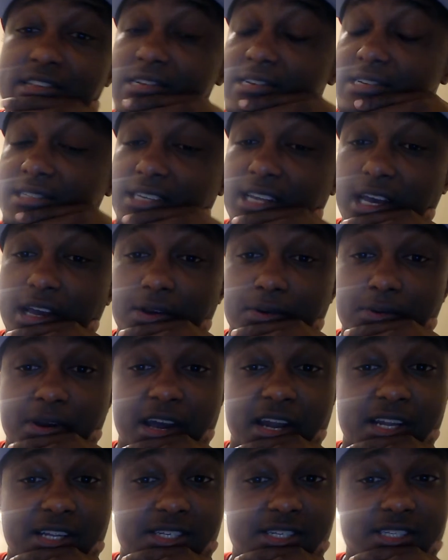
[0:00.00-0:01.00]
Stay in
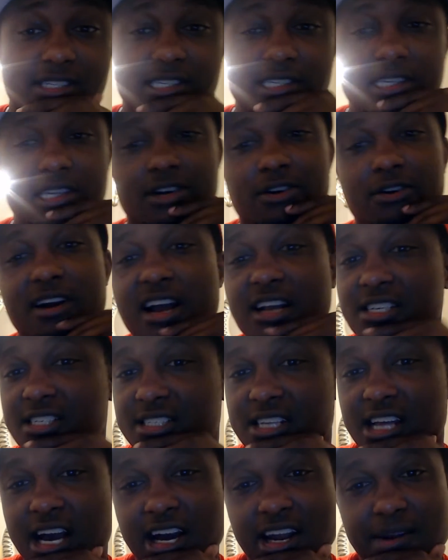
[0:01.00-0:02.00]
red. It's just, the grass is
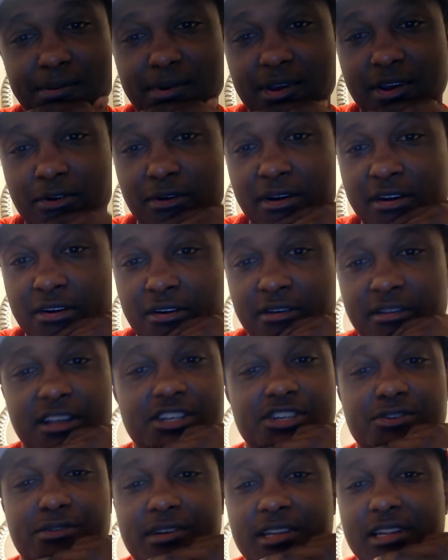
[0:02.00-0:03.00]
not going to be greener
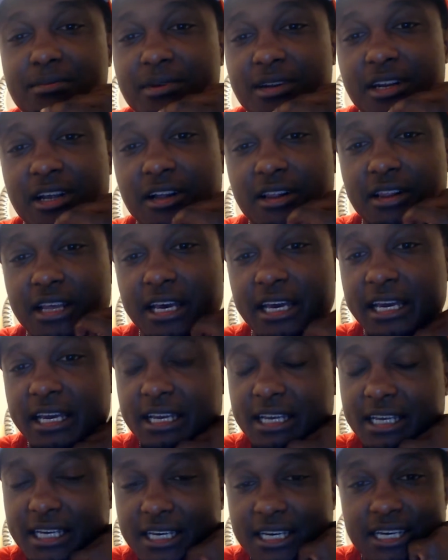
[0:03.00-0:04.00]
unless you end up in
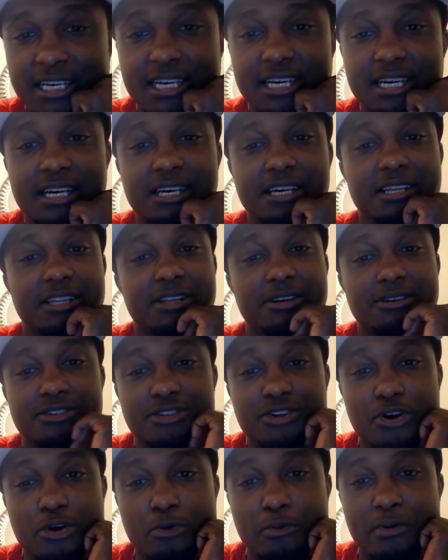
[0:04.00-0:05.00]
L.A., there's
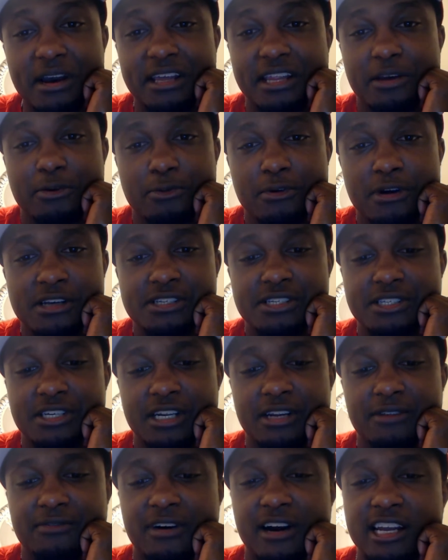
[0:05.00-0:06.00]
no way that Russ is
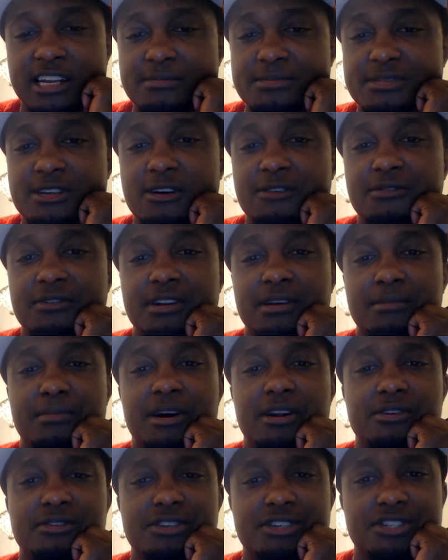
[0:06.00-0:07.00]
going to find himself in a
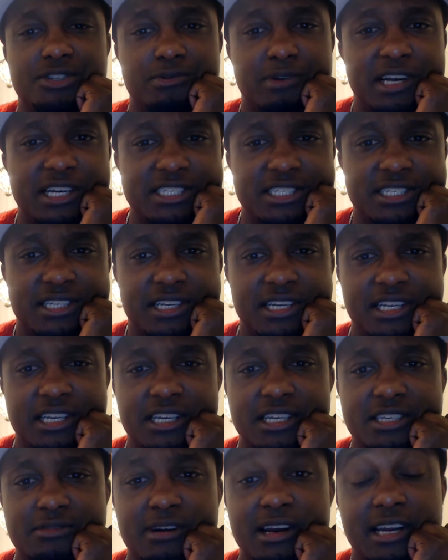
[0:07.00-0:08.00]
better situation than he
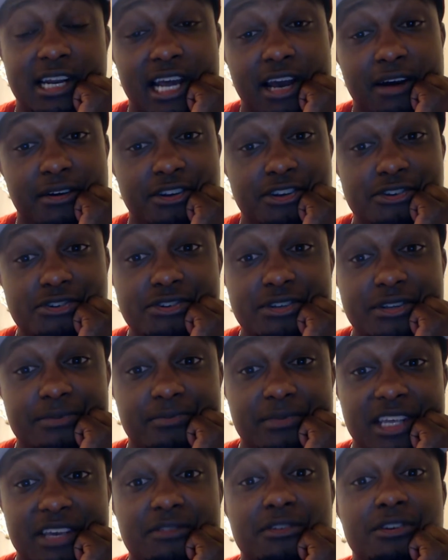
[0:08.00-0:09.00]
is right now in Houston.
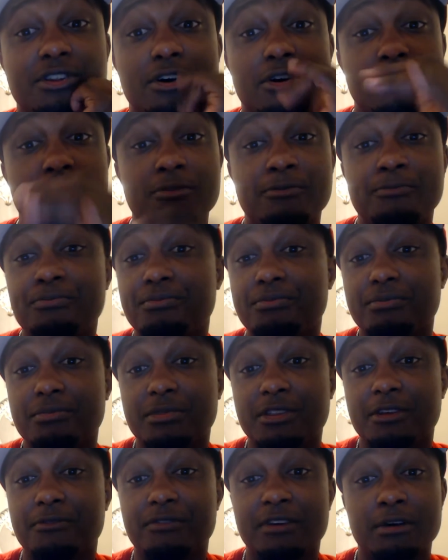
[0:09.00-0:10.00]
Even though
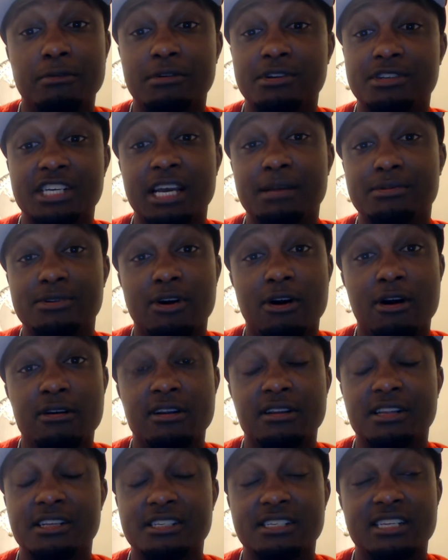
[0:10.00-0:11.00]
the fit with James
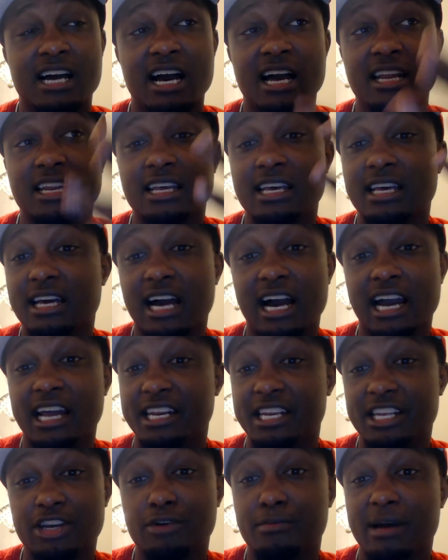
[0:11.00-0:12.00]
Harden is not
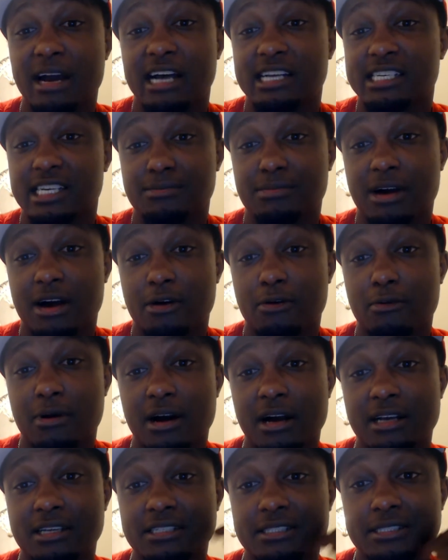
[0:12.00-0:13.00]
ideal
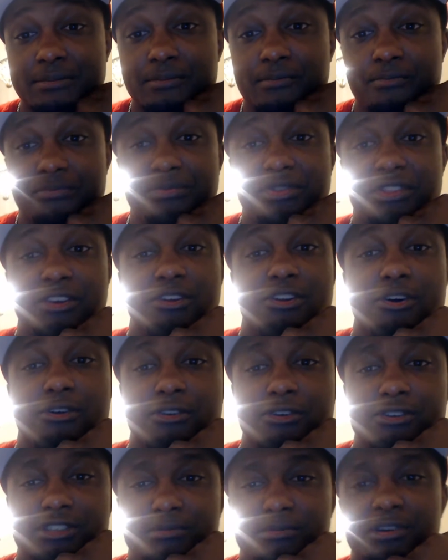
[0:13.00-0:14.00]
basketball-wise. You know,
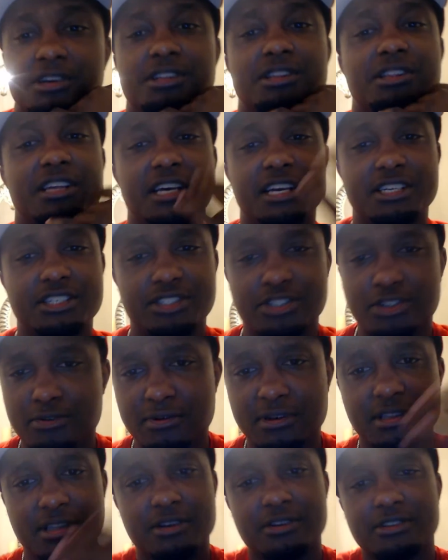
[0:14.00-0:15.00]
there's some good things to
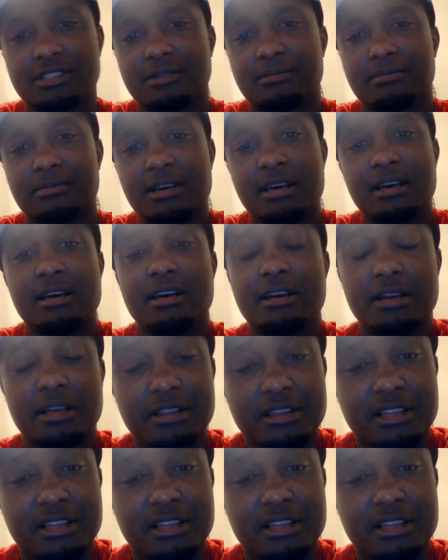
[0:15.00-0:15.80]
it. There's some good